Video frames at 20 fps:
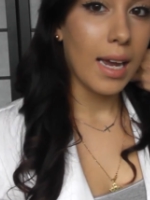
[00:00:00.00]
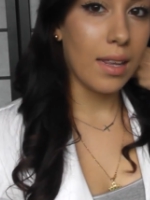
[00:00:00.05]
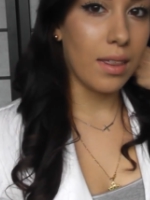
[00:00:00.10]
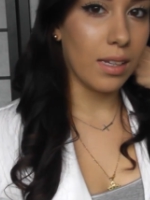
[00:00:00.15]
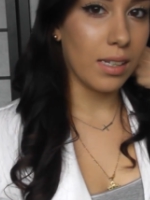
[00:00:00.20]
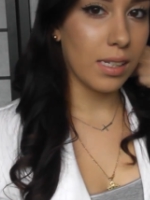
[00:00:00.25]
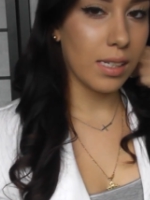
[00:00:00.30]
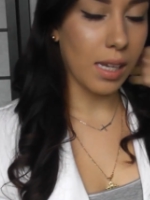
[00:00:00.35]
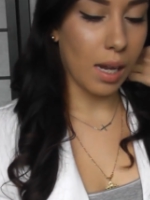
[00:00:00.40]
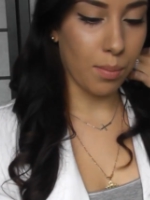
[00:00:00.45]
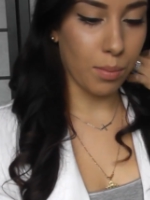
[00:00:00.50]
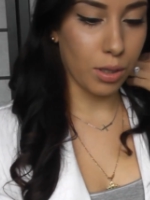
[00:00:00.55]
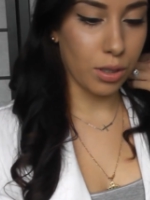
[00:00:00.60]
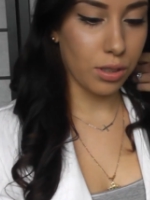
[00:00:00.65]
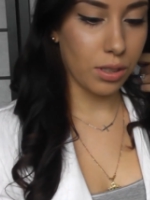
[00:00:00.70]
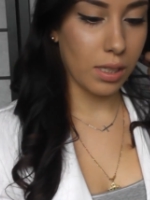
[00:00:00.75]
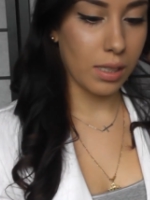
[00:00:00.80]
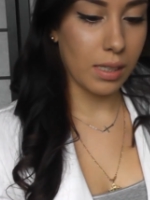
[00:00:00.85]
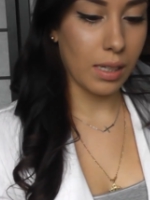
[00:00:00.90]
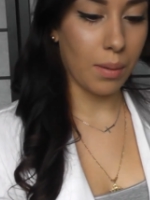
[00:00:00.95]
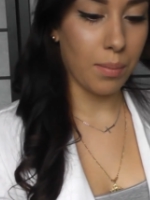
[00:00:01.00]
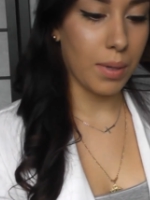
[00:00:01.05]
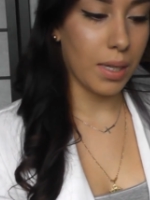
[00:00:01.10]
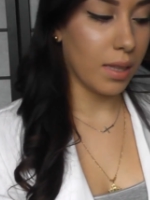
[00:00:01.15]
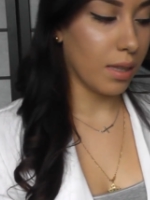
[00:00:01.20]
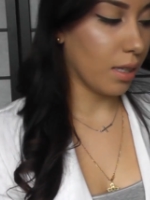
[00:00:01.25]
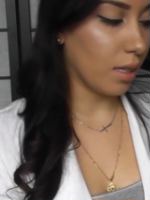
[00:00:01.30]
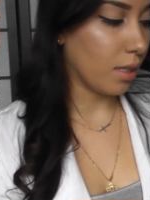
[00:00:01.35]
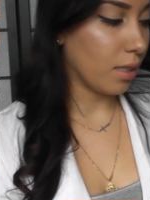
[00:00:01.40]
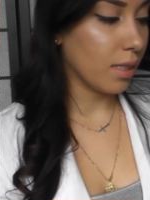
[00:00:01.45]
in the summer since I'm
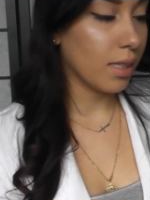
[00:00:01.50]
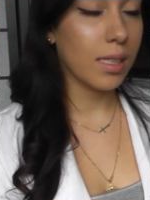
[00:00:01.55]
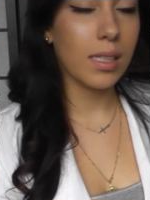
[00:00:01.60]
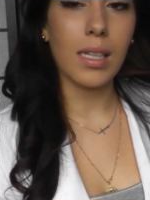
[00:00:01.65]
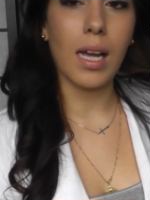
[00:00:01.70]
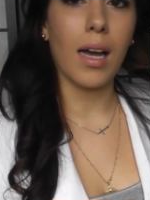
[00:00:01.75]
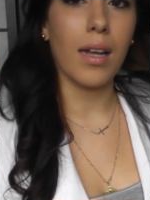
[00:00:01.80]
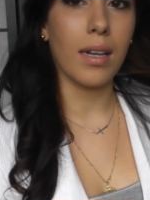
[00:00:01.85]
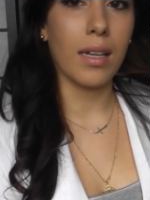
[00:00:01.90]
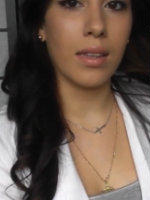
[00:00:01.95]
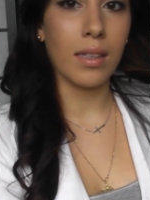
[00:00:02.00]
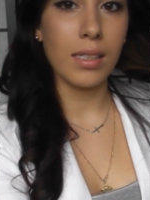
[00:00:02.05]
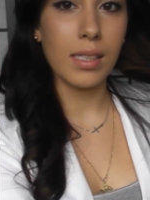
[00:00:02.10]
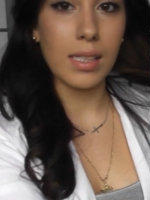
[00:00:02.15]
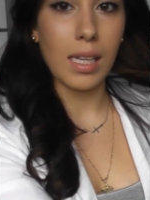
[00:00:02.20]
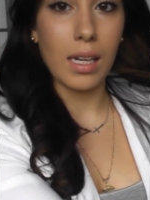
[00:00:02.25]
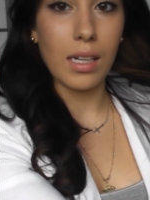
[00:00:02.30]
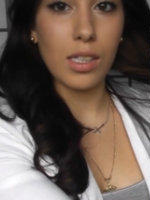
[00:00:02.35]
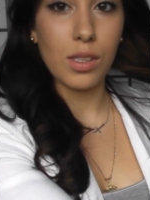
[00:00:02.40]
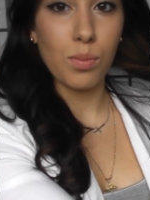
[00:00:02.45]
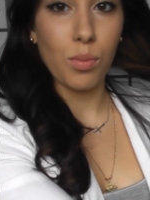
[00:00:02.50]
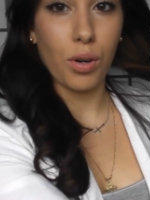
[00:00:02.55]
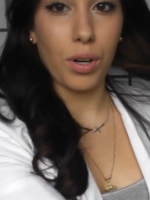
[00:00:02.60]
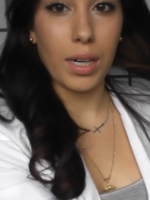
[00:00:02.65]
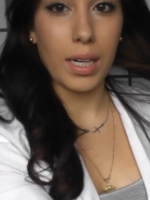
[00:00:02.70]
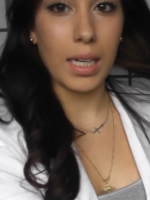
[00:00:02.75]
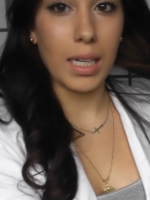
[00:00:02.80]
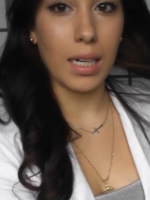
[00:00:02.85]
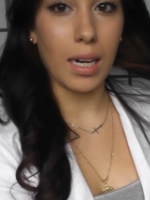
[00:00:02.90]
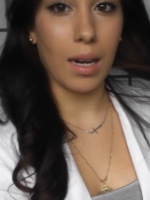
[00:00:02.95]
in the sun and the sun is more
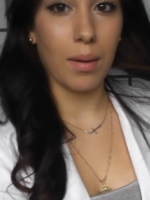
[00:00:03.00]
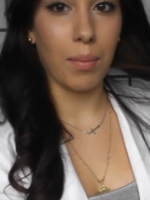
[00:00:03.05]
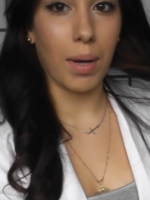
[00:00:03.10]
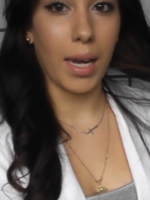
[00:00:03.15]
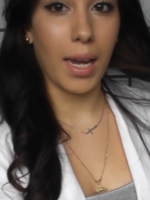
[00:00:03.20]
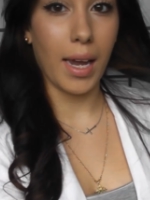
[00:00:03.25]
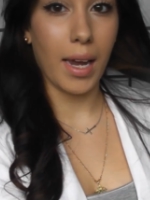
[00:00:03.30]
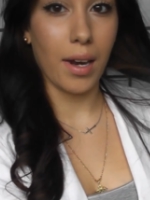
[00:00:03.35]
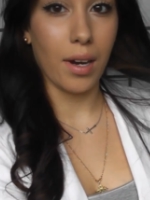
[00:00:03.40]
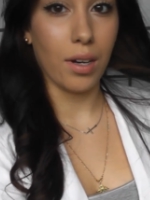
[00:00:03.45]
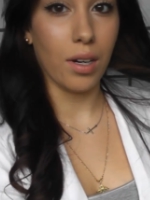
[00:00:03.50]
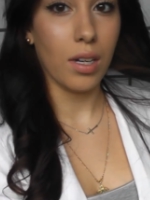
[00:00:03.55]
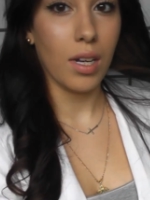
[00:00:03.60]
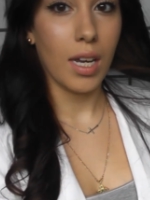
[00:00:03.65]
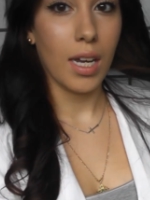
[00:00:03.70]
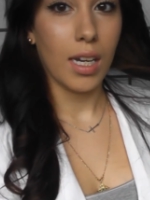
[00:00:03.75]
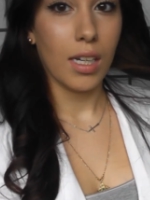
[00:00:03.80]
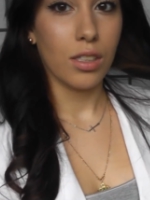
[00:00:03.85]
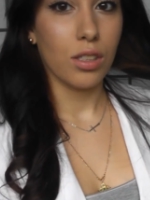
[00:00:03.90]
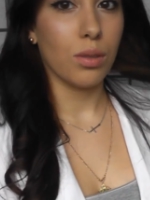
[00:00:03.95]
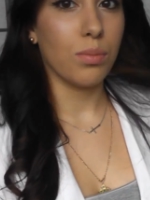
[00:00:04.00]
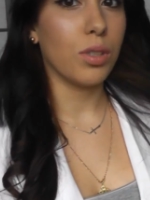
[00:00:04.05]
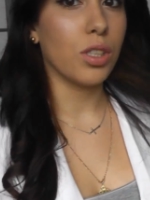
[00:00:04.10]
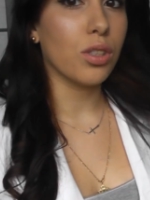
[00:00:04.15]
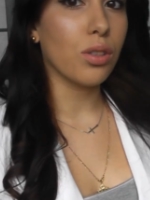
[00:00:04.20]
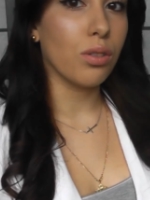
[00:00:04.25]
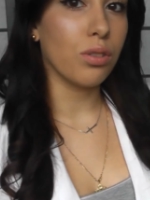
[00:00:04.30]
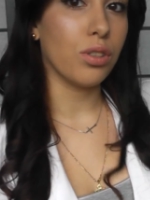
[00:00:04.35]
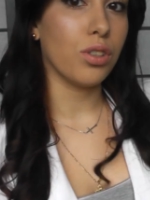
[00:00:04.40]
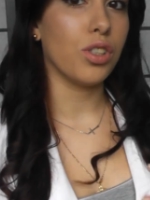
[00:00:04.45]
heat on my hair. So I'm
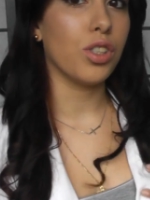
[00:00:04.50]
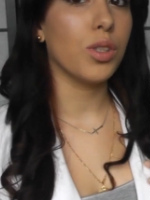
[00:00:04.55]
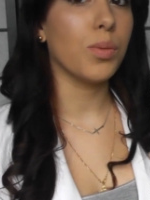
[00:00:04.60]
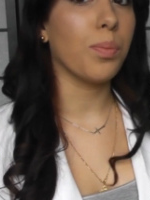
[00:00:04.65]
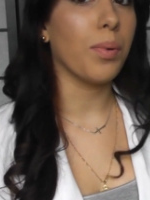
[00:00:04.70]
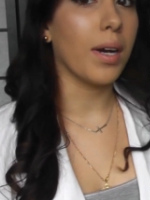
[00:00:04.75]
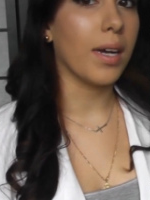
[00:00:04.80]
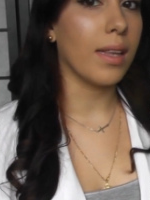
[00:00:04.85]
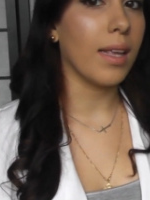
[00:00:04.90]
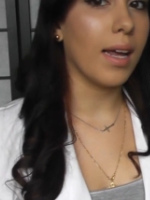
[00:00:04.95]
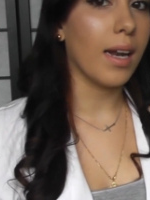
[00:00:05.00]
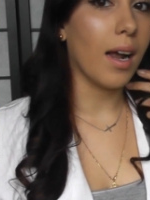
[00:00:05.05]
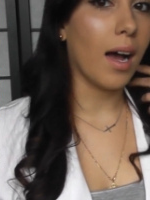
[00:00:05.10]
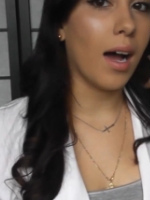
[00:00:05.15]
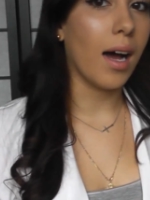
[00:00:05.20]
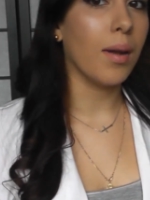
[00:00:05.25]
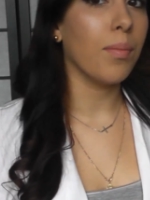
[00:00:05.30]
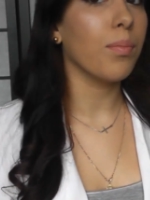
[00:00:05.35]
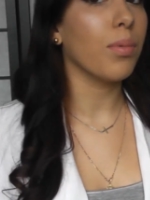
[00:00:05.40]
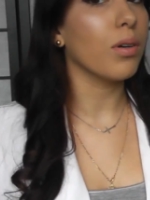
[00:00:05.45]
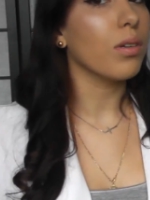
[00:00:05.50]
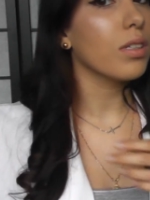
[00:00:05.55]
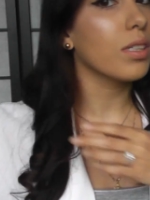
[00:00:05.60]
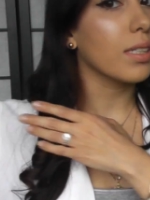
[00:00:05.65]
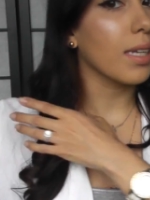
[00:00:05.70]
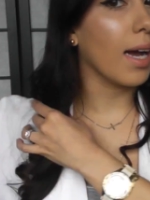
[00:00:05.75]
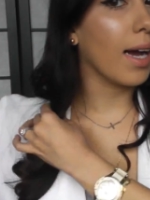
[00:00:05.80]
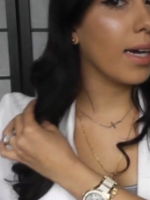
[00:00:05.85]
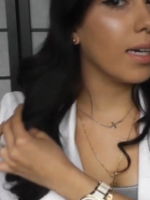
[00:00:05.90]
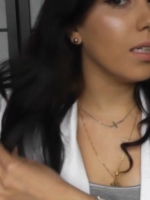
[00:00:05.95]
just going to spray that on both
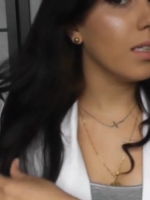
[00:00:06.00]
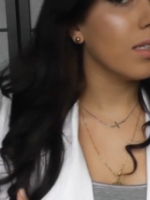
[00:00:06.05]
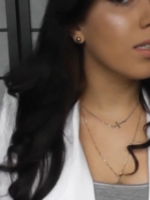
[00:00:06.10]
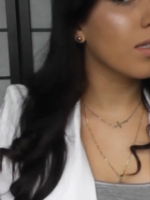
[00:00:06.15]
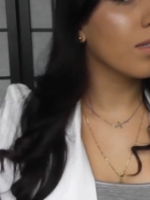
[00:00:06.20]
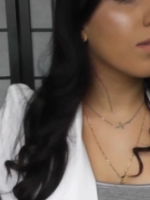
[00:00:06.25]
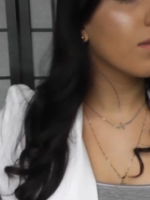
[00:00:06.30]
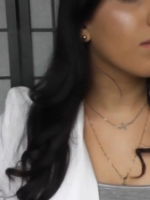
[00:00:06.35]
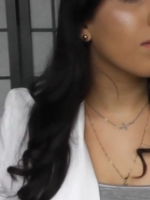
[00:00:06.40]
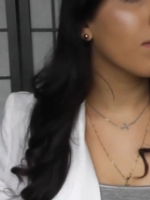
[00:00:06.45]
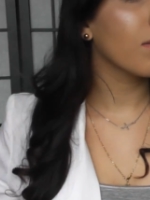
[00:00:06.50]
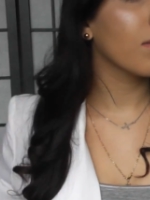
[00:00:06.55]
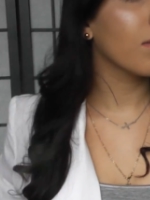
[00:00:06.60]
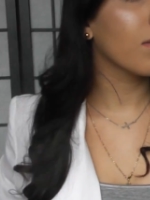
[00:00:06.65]
sides